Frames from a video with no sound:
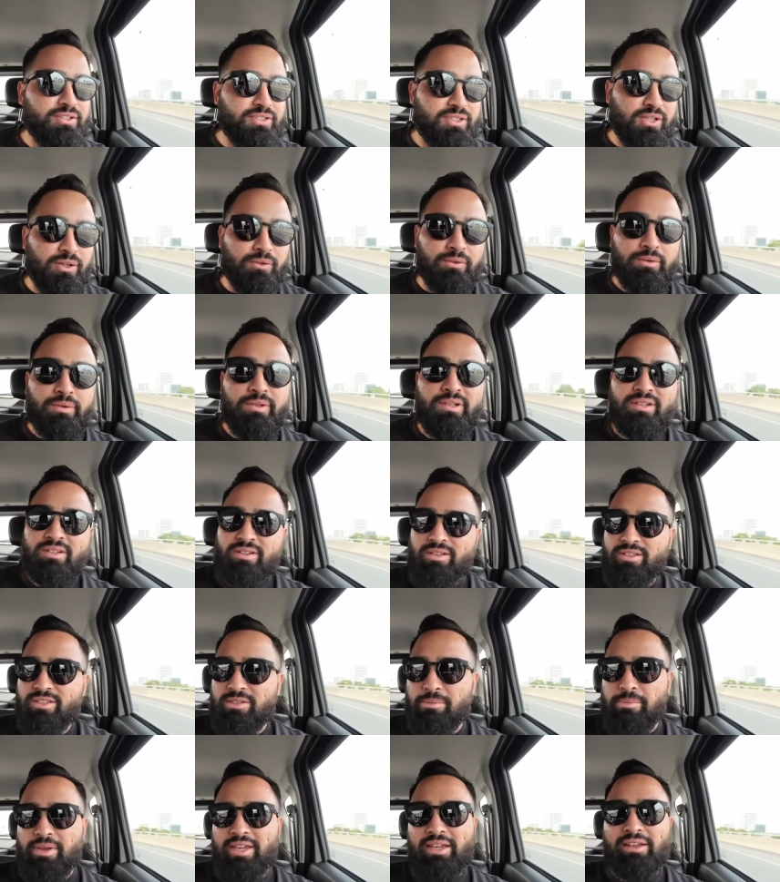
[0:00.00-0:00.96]
So,
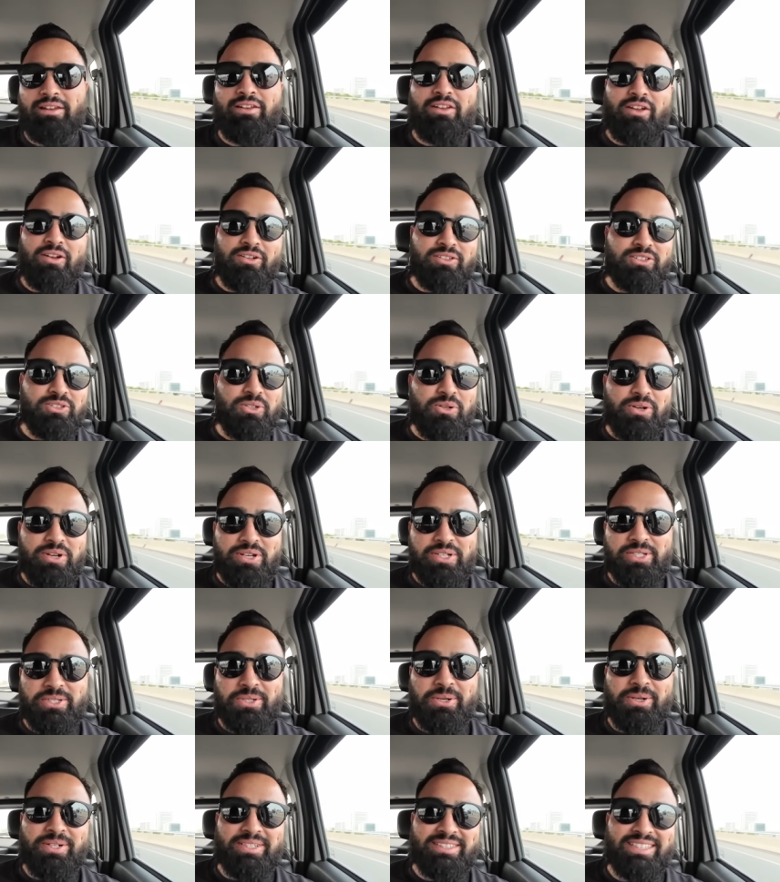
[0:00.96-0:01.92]
to make a long story
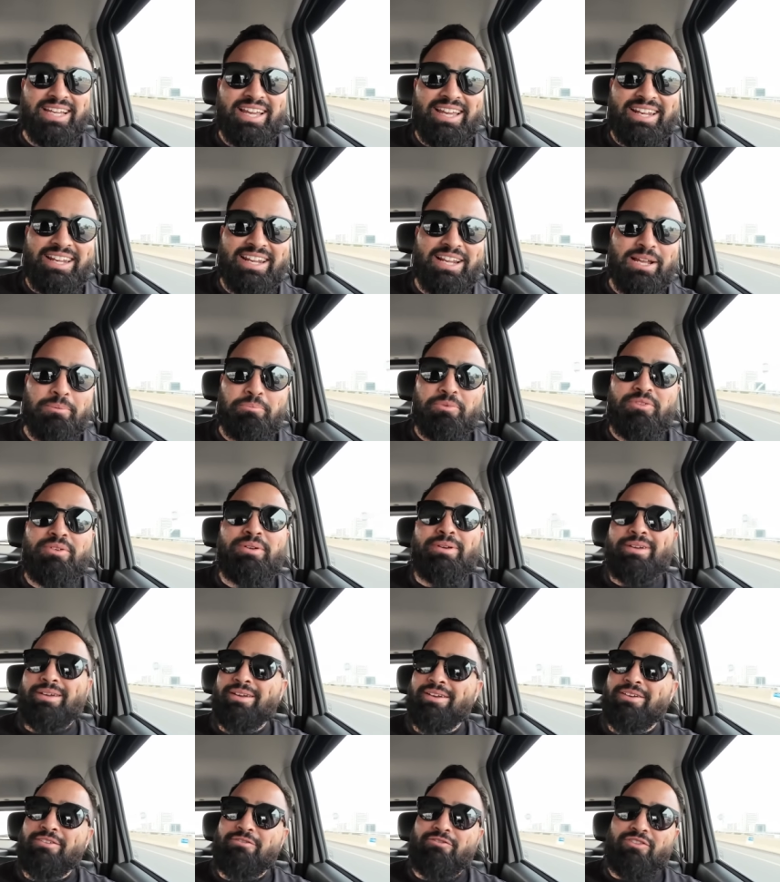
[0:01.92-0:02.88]
short, I ended up
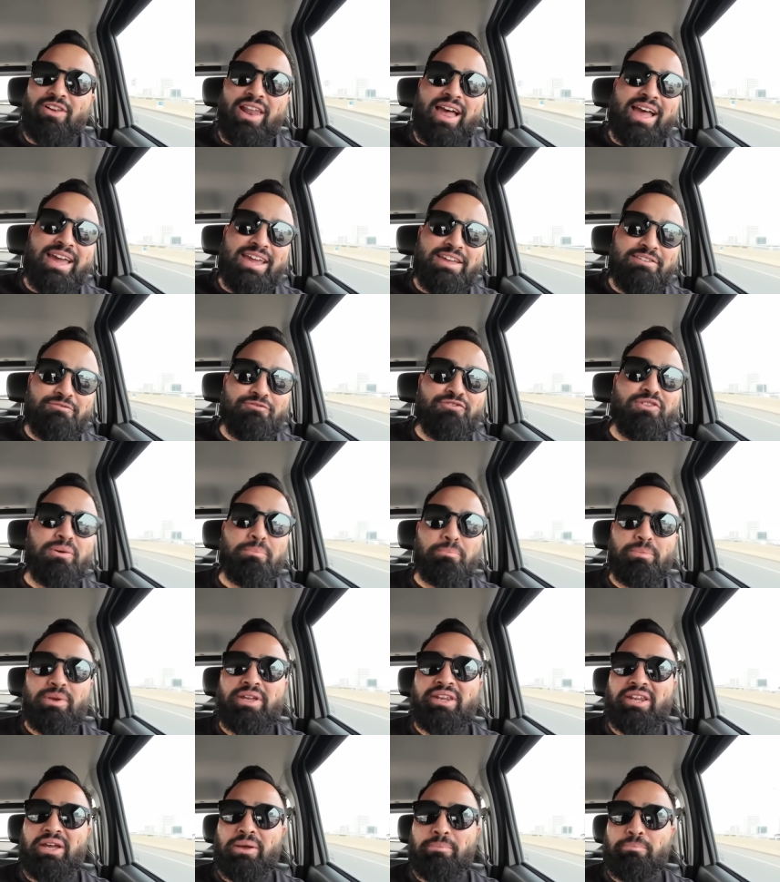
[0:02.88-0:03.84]
flying from
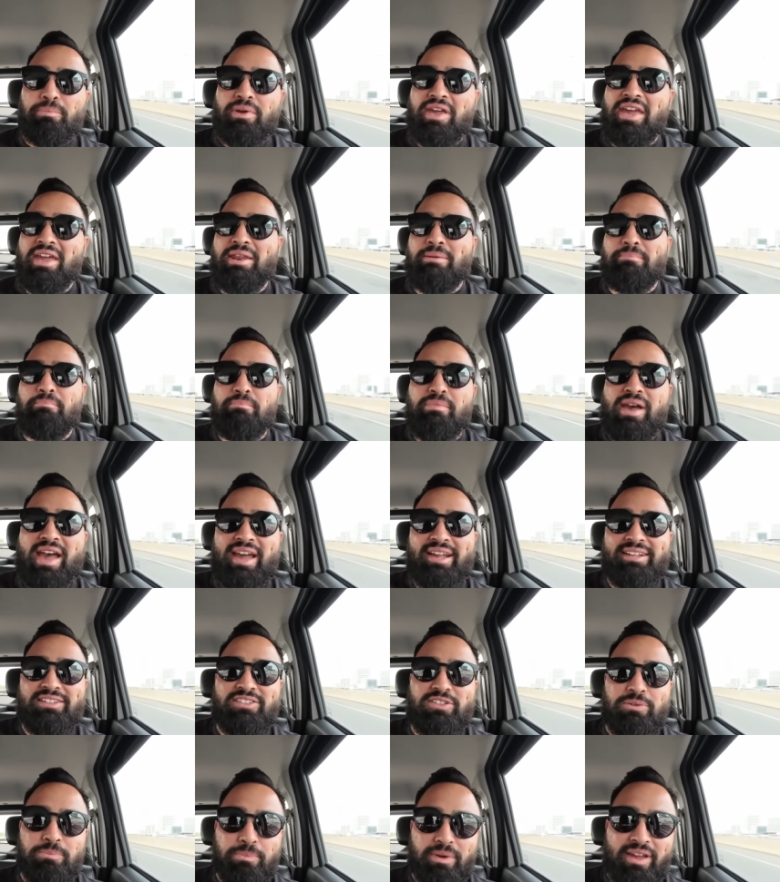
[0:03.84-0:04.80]
Phnom Penh
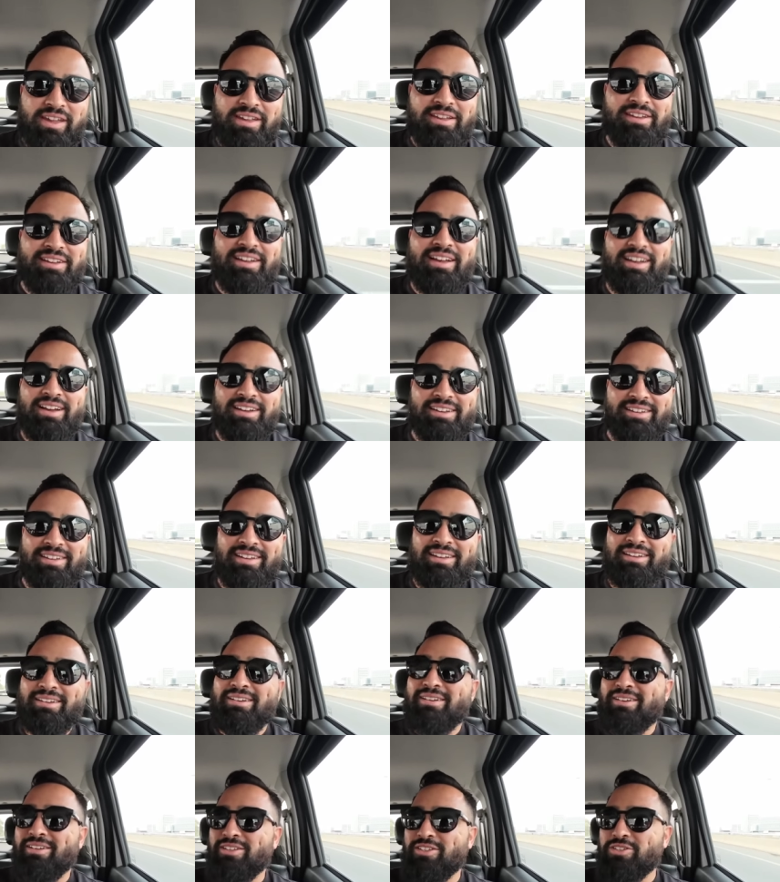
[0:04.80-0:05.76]
back to Bangkok
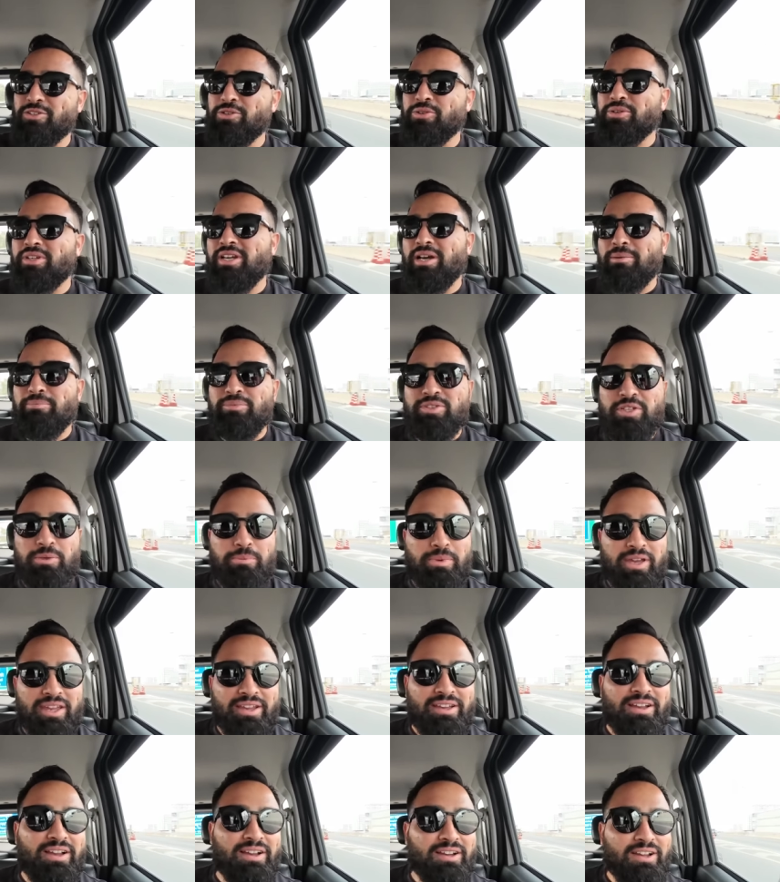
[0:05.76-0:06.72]
to come to
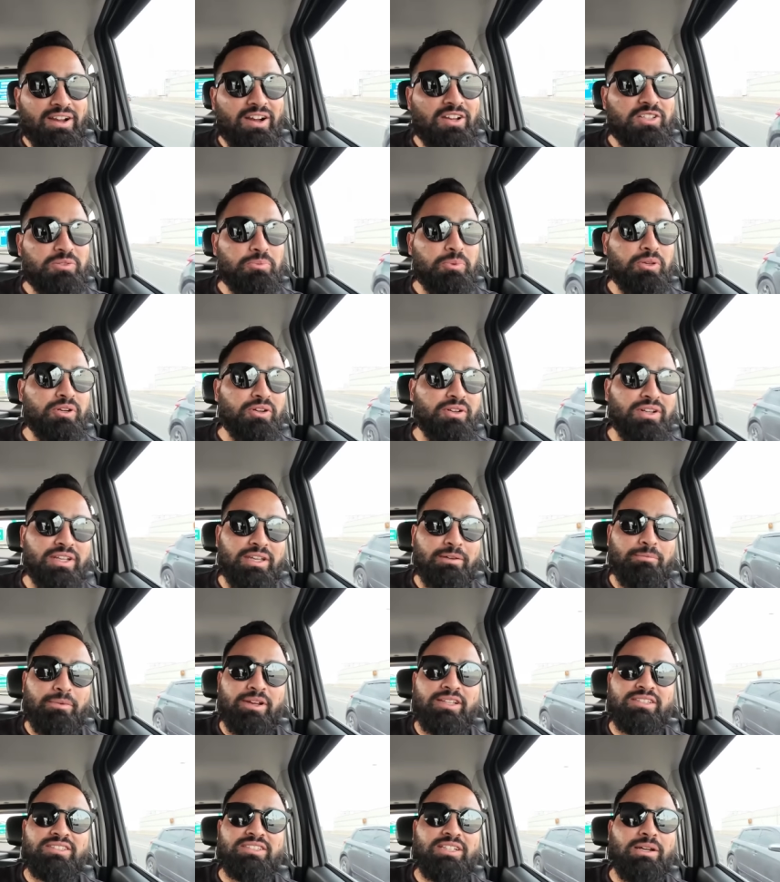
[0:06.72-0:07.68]
Bangkok Hospital to get
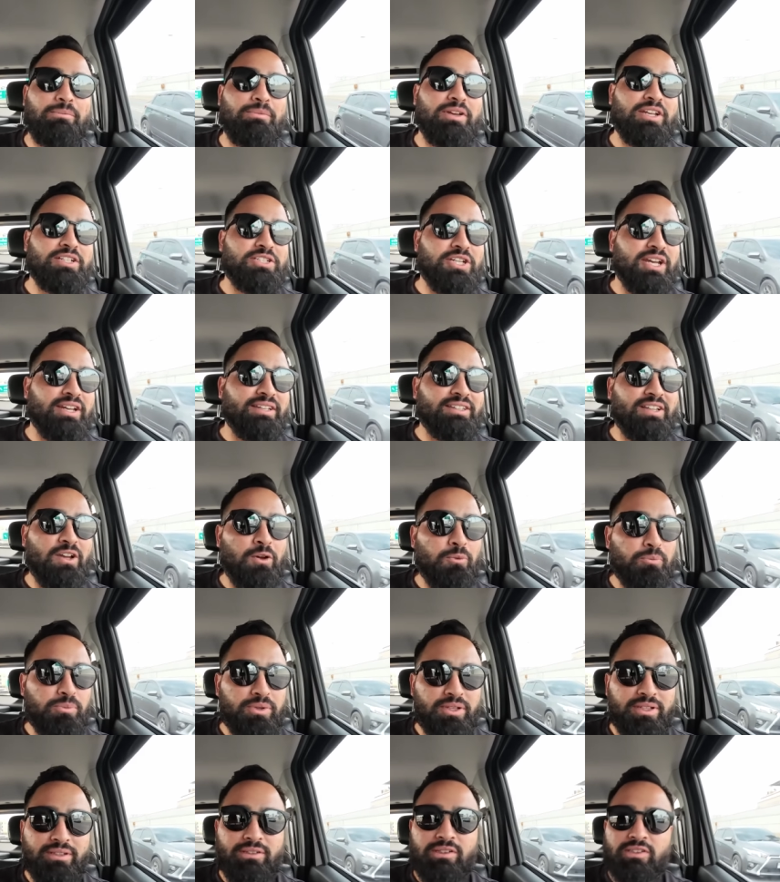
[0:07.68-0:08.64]
my stomach checked
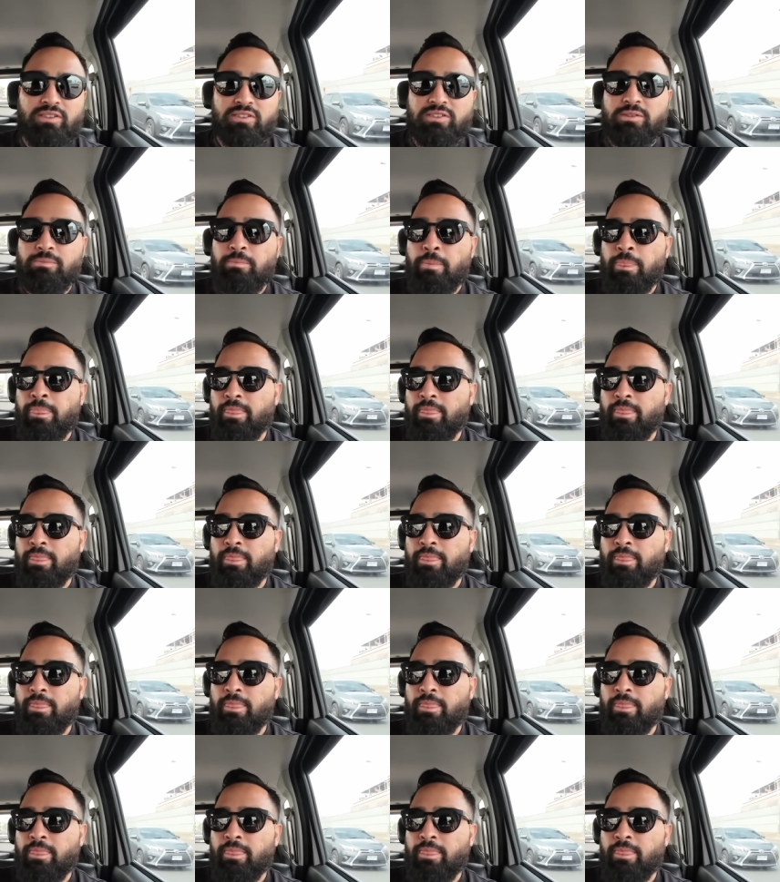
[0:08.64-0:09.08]
out because,